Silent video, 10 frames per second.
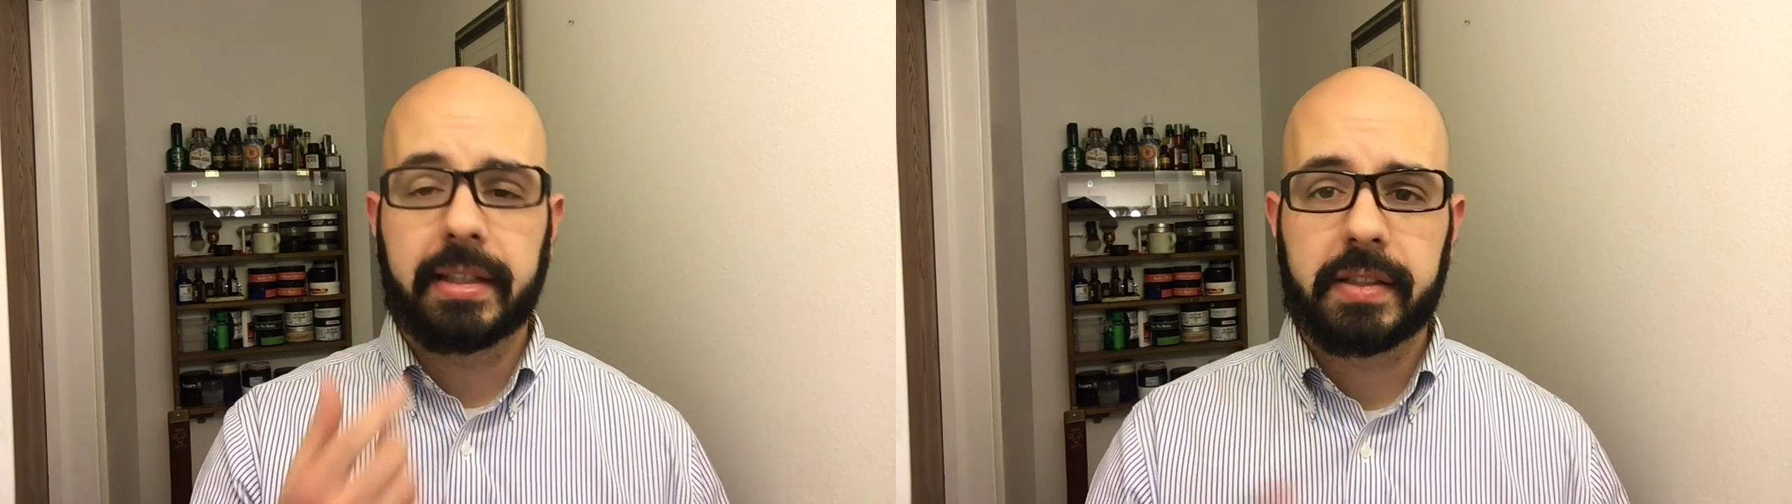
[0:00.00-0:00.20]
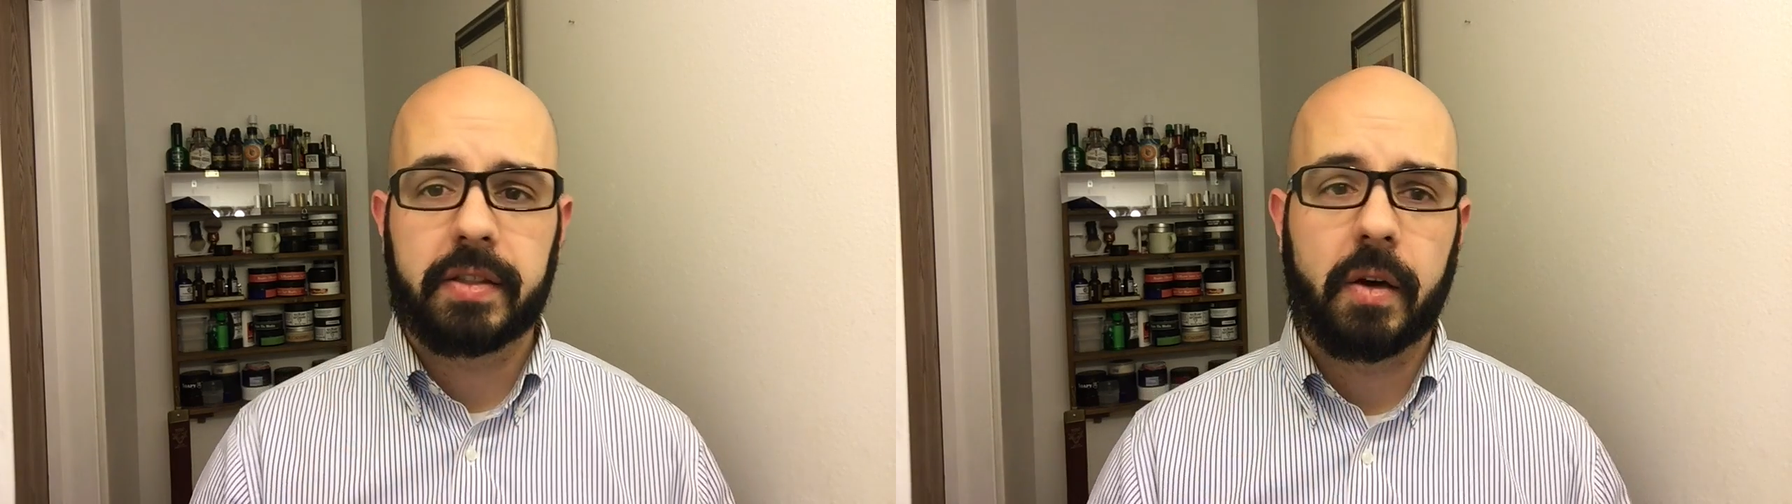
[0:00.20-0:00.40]

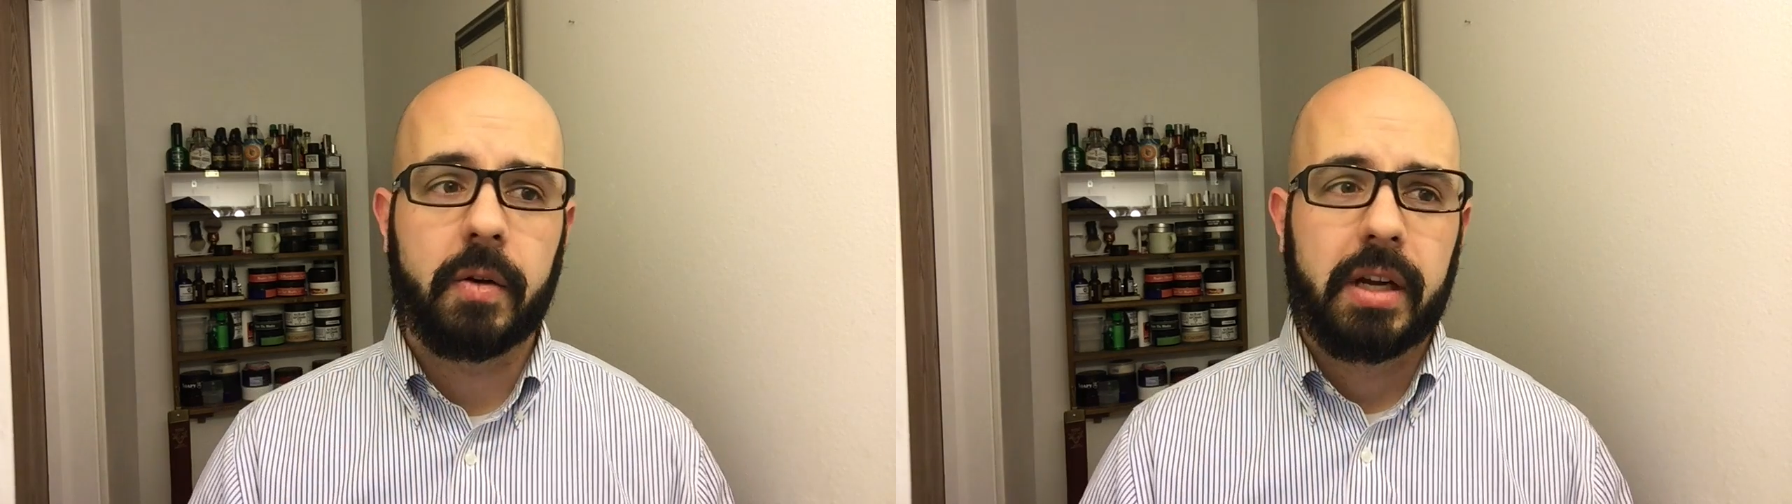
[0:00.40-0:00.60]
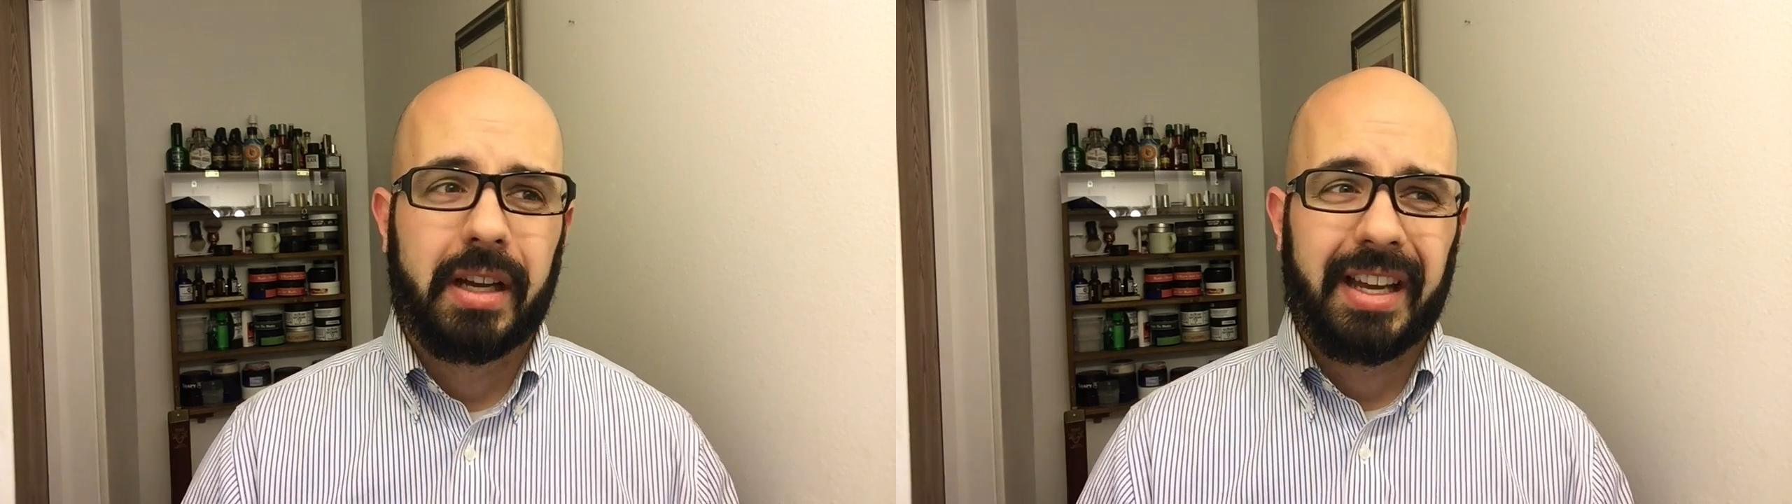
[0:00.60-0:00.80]
And
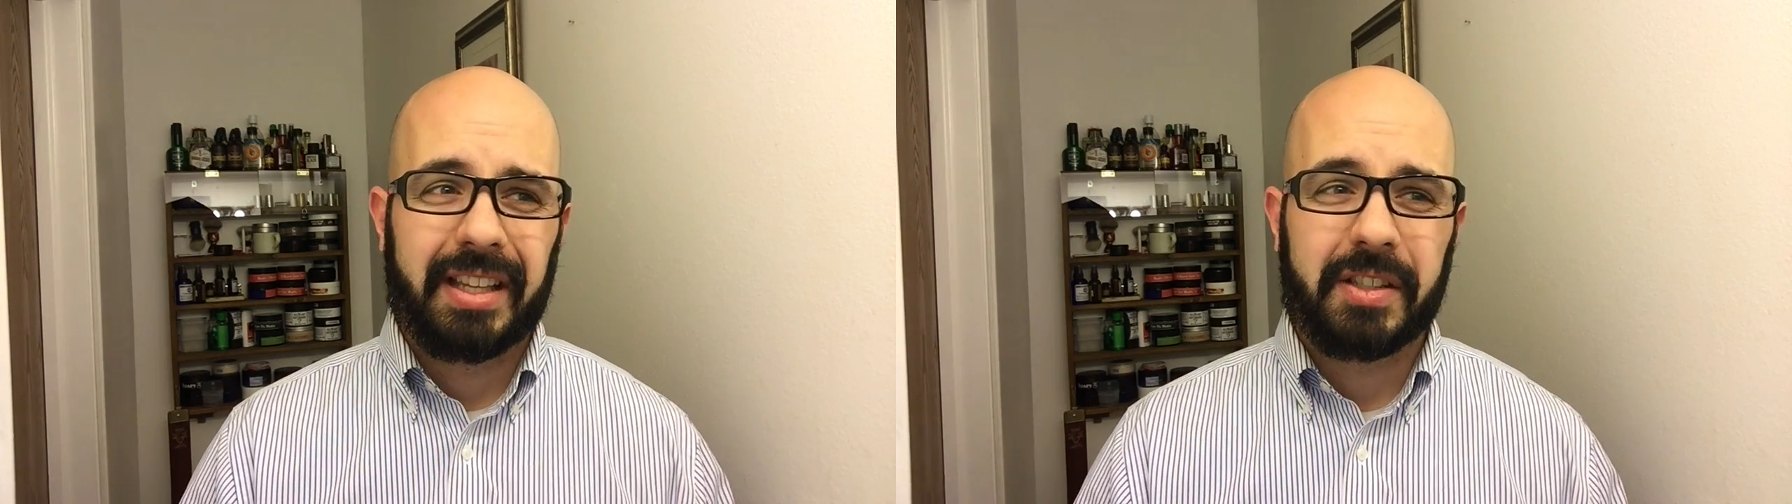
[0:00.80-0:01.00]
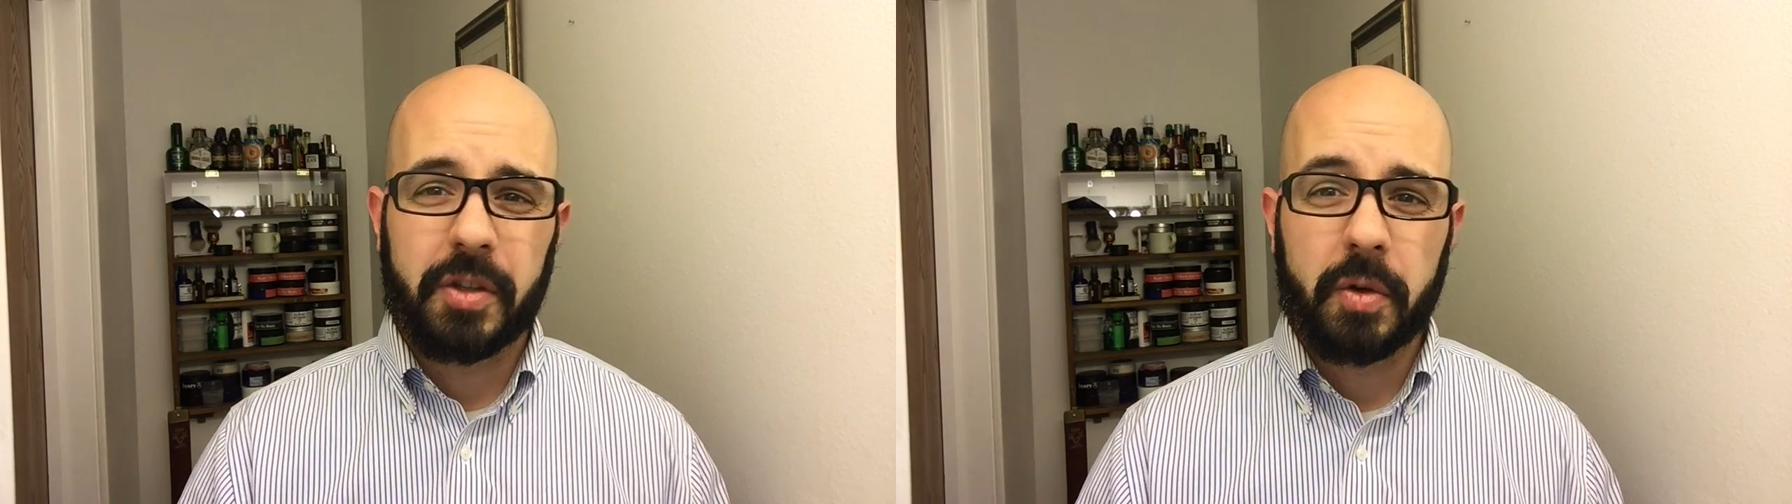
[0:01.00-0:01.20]
so
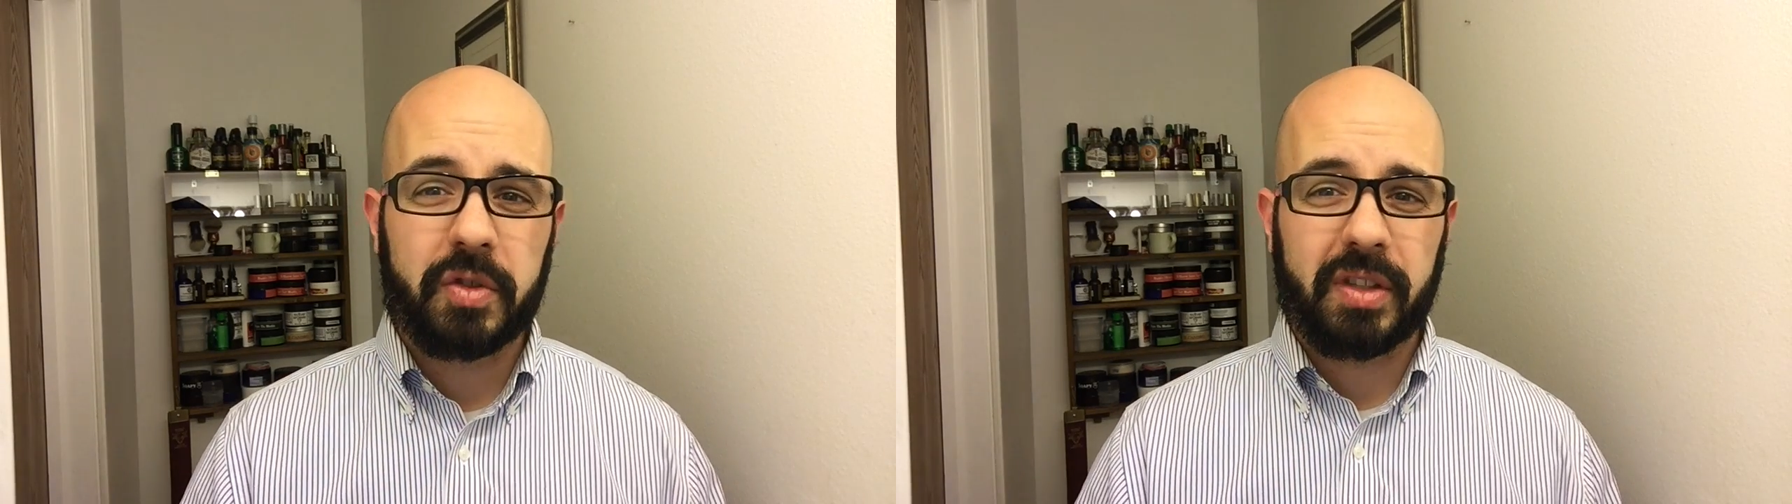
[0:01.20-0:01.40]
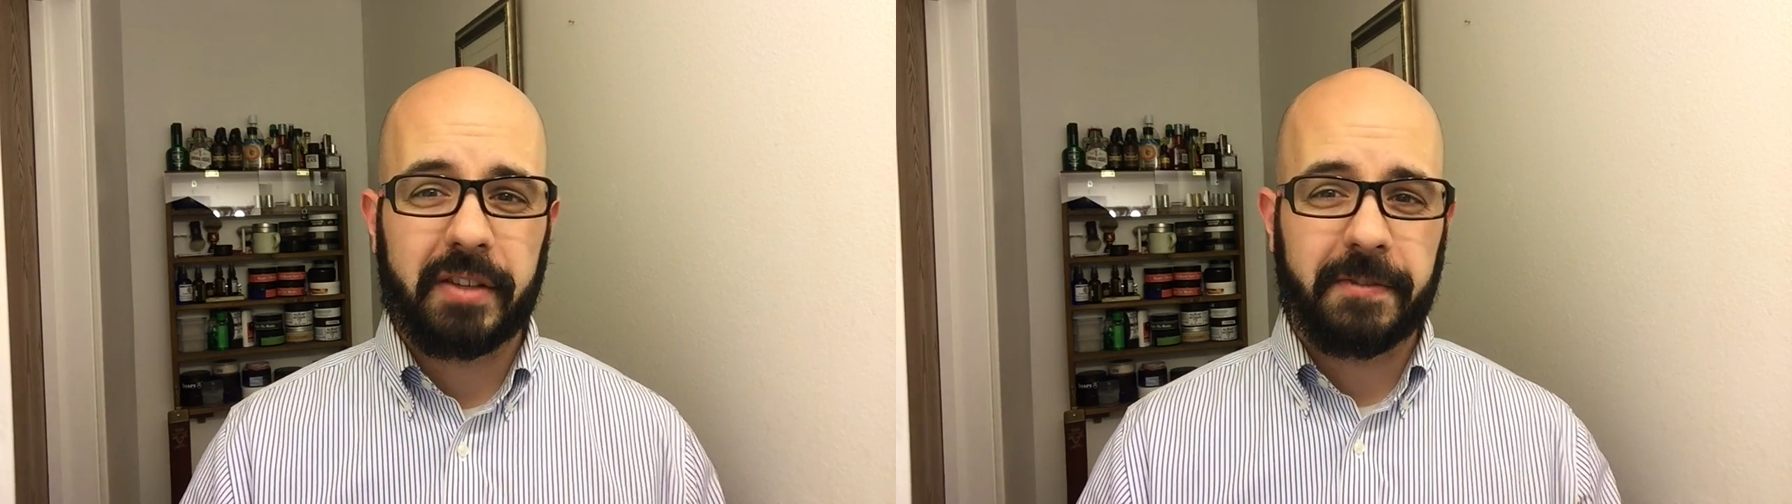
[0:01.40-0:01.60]
it's usually